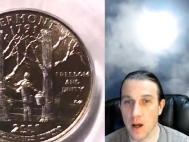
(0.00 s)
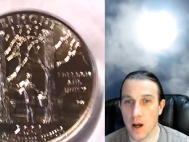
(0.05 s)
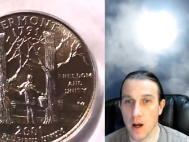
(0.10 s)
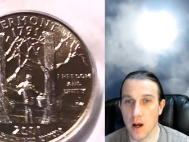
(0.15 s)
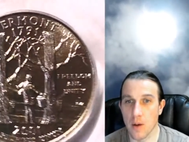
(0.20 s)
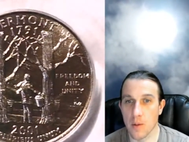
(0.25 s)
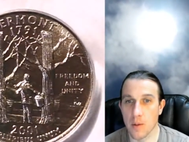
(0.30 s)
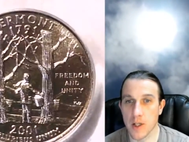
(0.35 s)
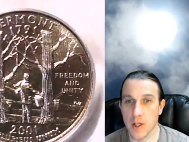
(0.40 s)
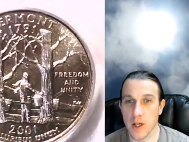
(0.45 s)

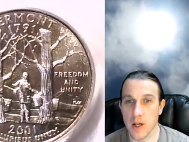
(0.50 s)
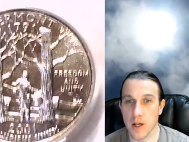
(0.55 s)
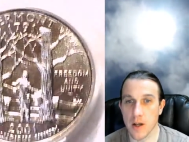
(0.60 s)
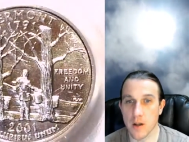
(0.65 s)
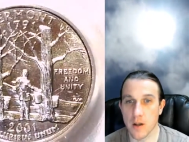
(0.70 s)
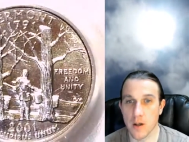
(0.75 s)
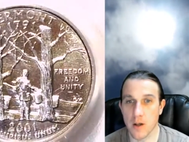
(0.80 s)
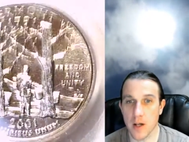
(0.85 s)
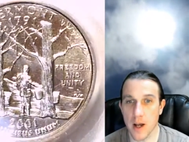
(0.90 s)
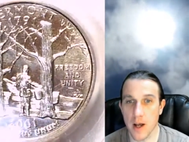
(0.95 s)
Uh, we'll take a
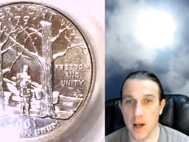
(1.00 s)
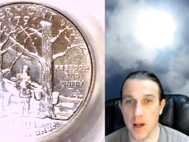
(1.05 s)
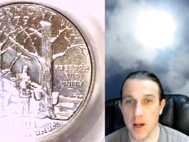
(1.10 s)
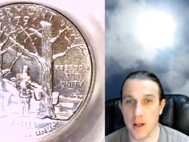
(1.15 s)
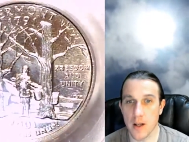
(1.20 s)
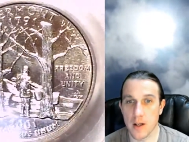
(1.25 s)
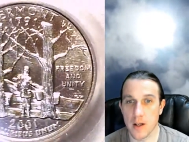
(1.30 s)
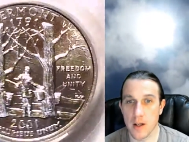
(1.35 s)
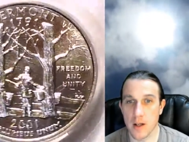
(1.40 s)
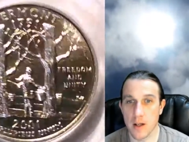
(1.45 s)
look
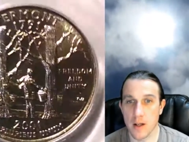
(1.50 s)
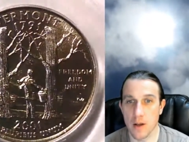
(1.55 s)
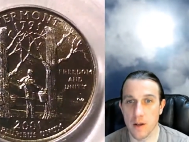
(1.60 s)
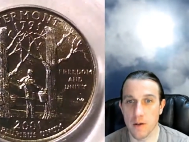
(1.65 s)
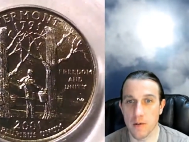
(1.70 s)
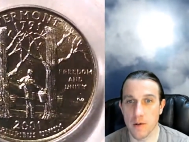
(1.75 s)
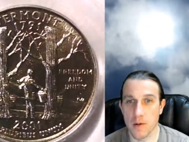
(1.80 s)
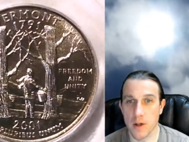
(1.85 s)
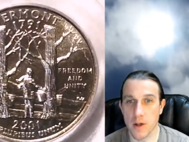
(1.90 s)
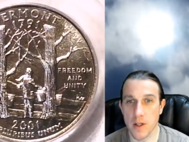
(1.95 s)
at the
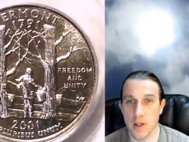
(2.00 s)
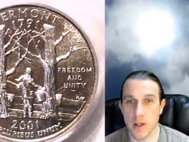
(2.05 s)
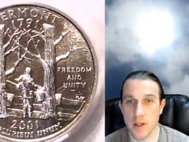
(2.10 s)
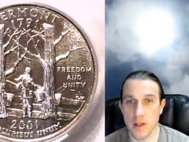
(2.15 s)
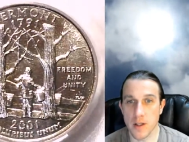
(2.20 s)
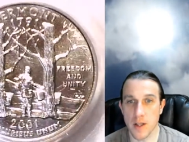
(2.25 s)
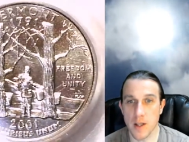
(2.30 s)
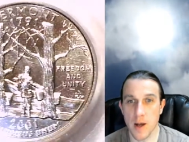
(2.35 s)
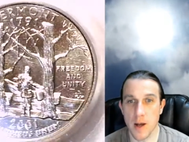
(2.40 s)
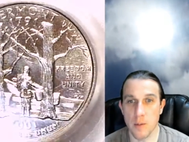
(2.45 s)
front of the
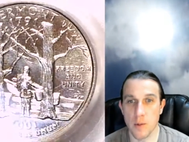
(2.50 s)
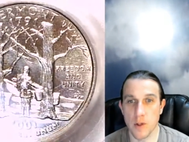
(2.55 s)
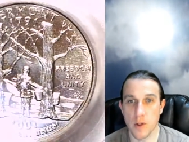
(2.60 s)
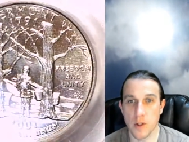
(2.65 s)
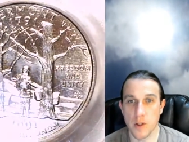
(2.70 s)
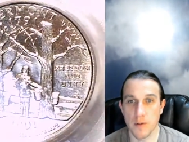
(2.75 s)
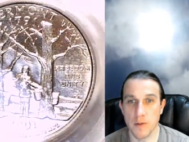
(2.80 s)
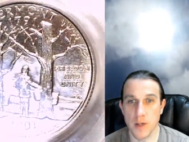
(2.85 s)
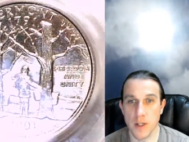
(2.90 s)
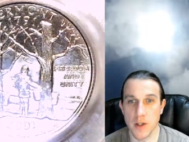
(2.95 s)
slab,
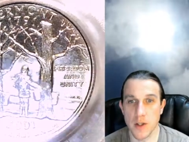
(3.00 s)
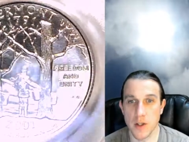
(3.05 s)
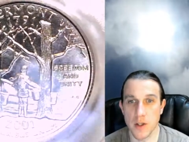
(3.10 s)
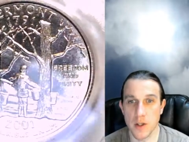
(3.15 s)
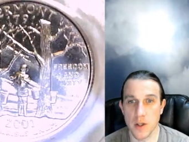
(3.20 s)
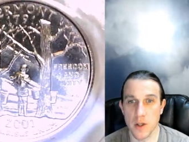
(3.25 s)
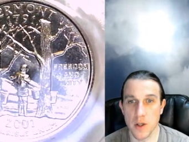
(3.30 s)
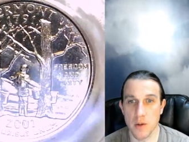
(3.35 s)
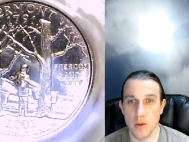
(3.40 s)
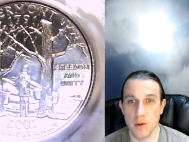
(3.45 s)
which
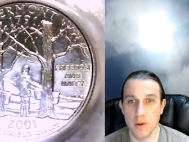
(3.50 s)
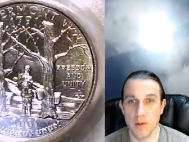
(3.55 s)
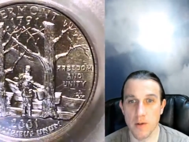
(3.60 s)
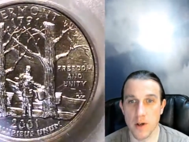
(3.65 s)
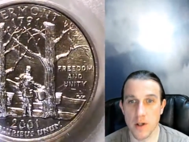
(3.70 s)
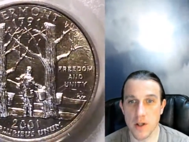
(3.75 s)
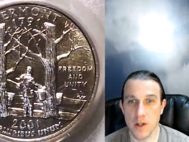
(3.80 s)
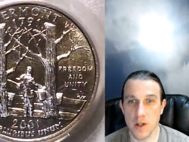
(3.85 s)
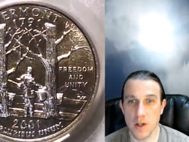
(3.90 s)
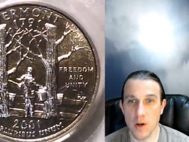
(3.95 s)
features the
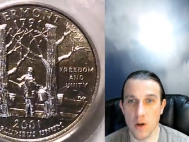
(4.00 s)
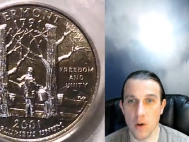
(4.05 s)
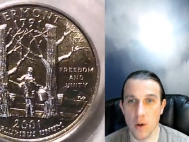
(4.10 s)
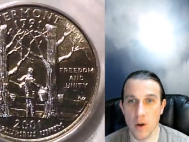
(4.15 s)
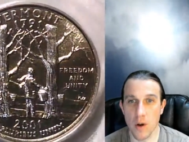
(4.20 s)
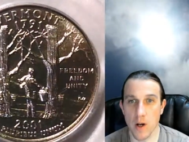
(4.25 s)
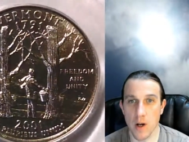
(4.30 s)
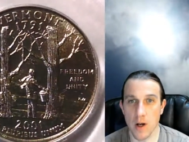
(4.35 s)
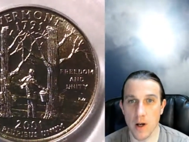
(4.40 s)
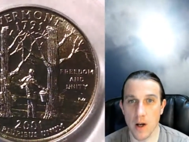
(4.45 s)
reverse of the
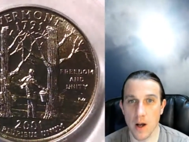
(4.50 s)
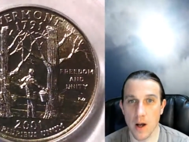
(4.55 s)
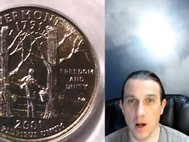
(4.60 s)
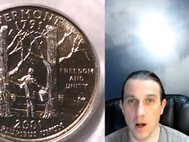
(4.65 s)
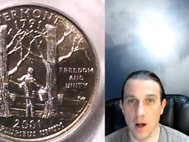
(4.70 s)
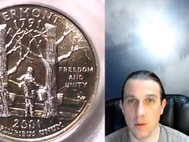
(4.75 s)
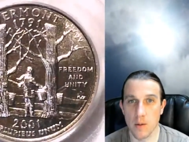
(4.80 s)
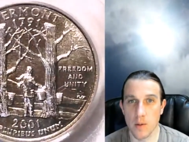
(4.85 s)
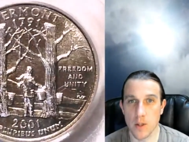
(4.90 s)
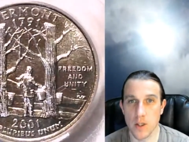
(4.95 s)
coin,
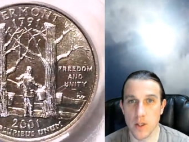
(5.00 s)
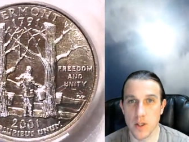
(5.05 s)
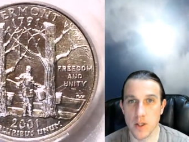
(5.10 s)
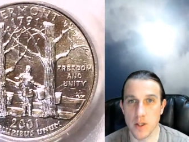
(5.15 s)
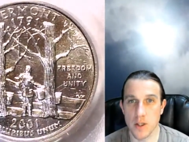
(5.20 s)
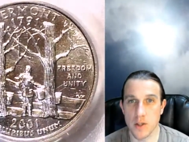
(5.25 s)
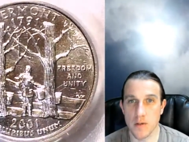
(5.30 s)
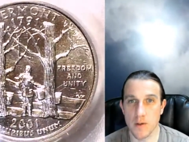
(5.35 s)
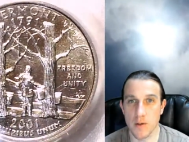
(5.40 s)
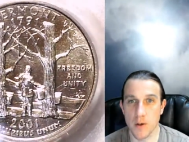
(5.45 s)
uh, which
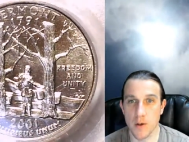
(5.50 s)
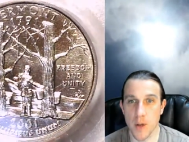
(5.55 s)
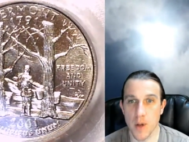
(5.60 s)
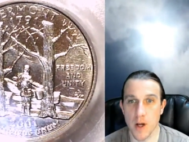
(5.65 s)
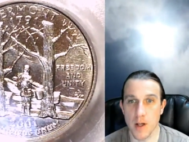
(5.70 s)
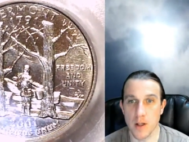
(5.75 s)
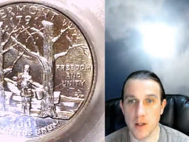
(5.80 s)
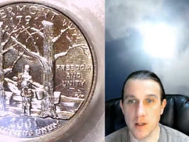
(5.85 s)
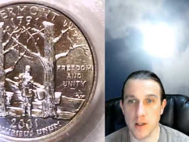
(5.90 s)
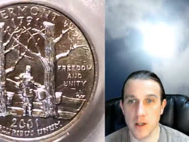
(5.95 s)
is
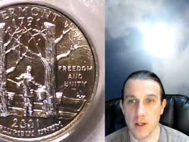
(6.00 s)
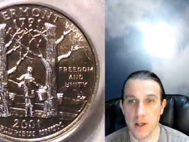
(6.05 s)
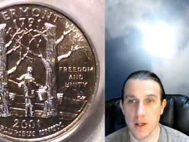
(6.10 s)
Vermont.